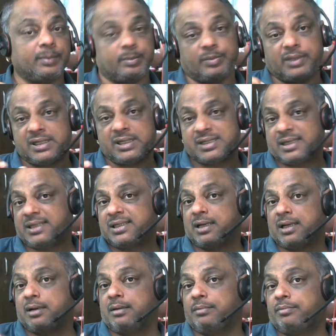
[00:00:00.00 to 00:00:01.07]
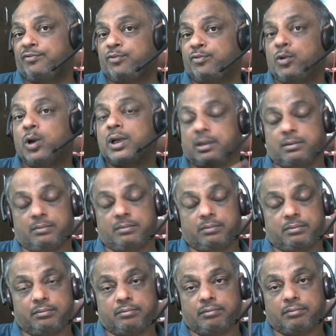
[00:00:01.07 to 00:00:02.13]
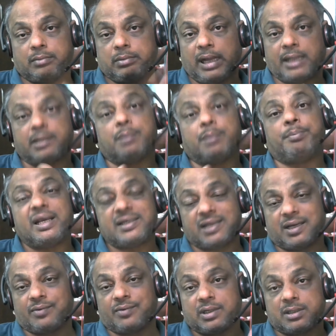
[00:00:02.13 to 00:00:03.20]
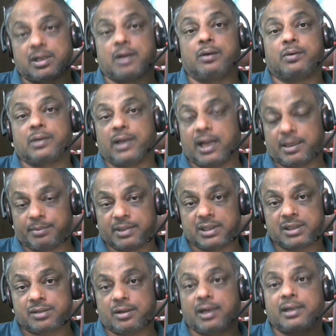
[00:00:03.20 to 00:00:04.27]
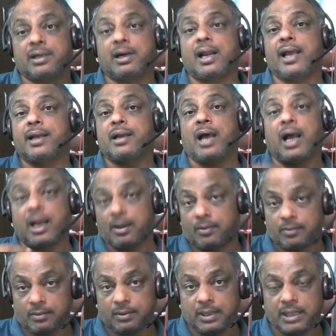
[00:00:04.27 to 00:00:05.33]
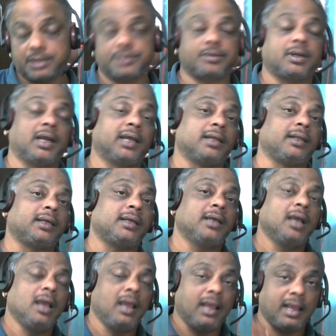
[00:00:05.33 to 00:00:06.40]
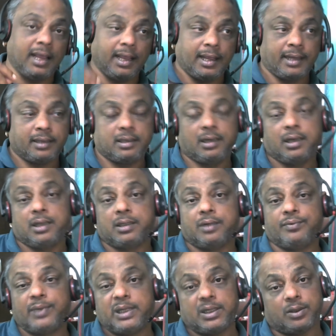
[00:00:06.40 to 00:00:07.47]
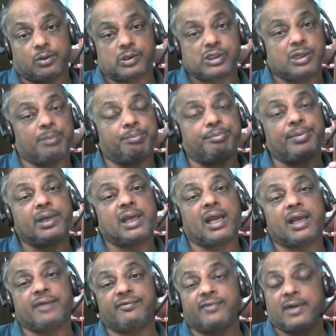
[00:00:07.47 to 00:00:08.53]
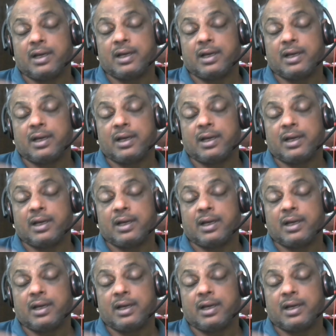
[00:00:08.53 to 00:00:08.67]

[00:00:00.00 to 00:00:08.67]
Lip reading: this is what like the basic what is a local administrator and how Entra ID and the Windows behave